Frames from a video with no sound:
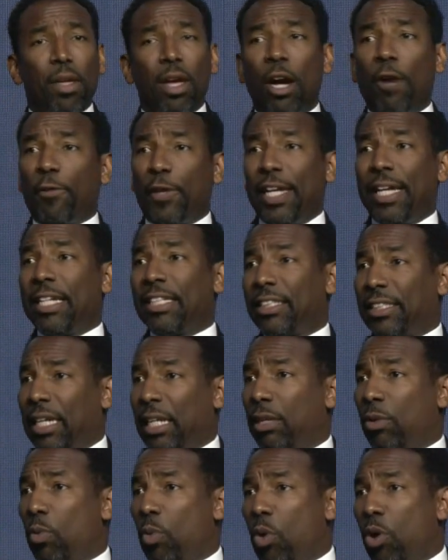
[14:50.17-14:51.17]
of kids
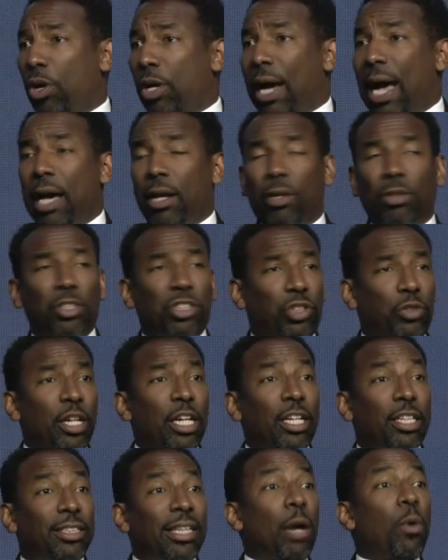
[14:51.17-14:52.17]
selling water out on the street
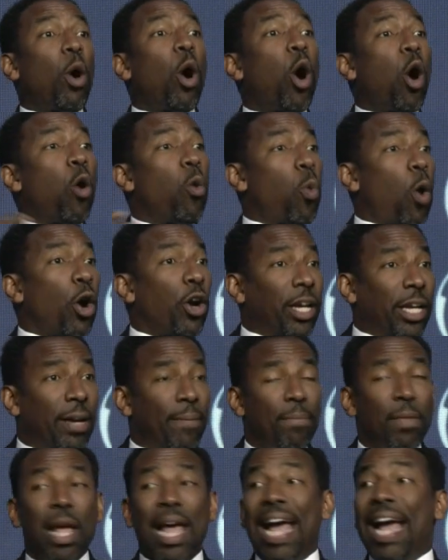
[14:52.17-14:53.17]
because they were all working.